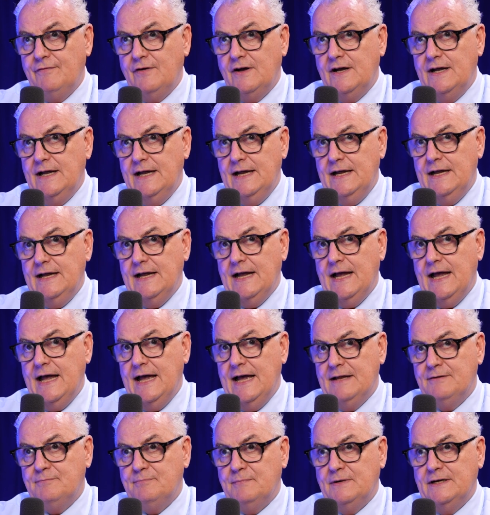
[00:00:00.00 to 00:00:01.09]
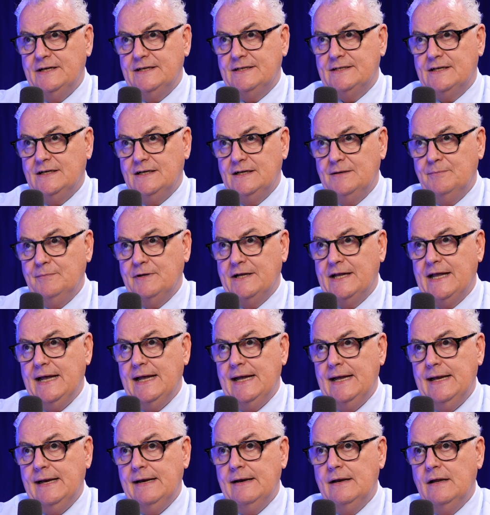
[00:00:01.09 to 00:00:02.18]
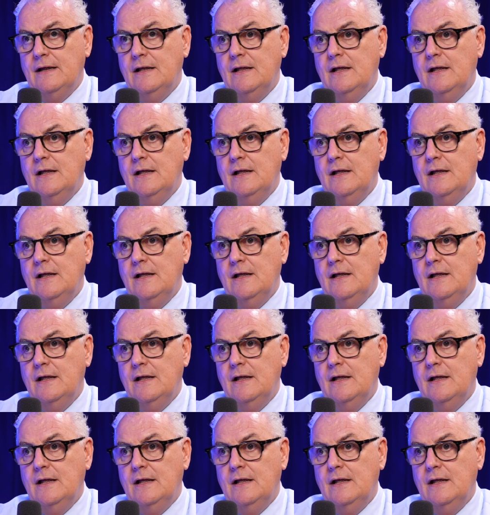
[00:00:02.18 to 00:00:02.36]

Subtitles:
I had my time again,